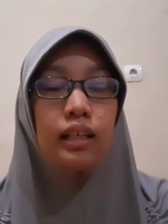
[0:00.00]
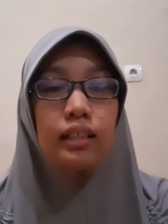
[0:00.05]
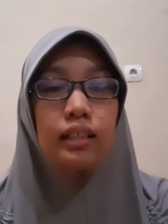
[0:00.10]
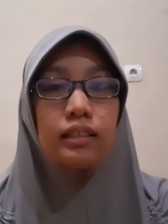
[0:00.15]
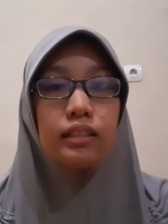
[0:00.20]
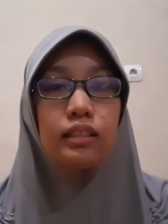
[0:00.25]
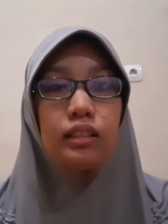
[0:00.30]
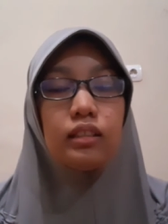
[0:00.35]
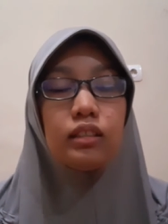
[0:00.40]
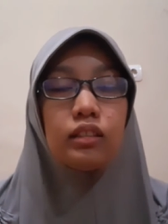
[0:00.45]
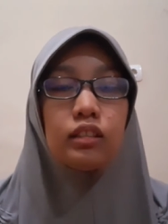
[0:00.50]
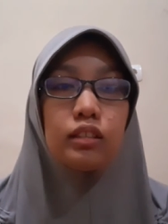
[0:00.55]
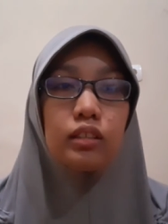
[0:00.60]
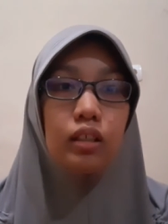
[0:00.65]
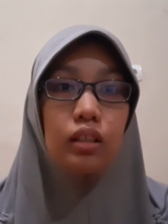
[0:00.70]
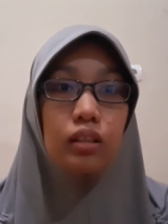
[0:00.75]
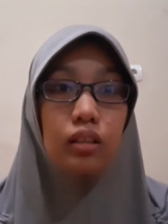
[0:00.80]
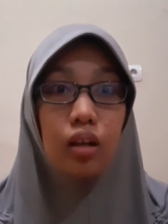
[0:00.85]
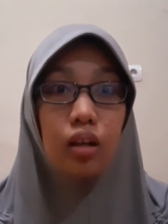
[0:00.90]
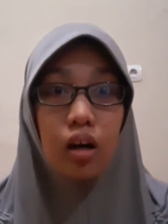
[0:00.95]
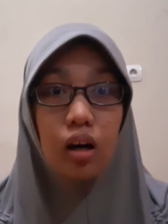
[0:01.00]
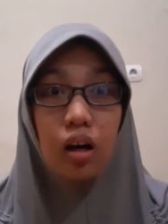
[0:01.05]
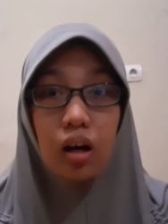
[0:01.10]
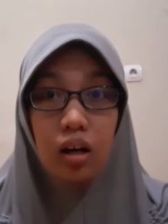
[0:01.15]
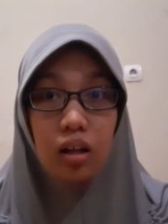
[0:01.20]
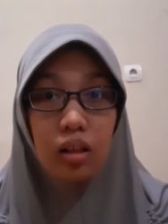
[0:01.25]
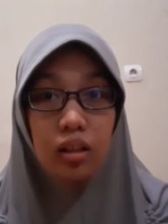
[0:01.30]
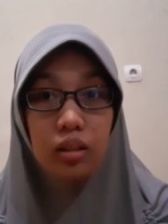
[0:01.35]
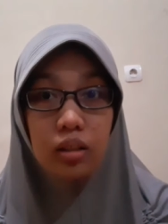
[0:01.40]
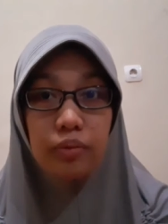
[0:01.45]
since not
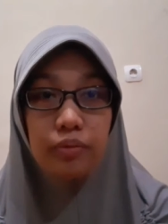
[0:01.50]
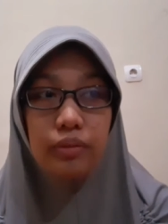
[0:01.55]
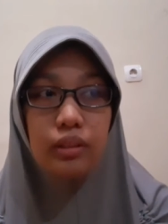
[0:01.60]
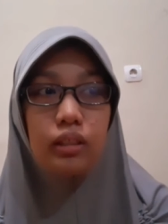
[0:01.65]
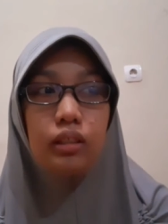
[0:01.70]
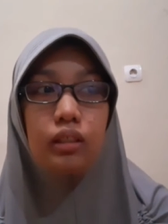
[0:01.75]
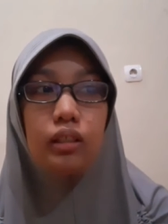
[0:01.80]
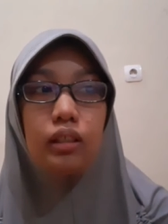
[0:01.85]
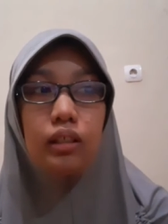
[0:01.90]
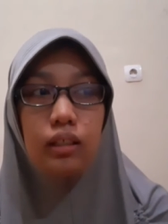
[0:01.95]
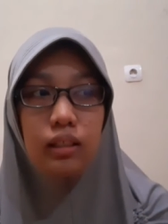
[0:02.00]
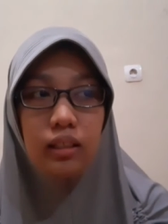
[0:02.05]
all of the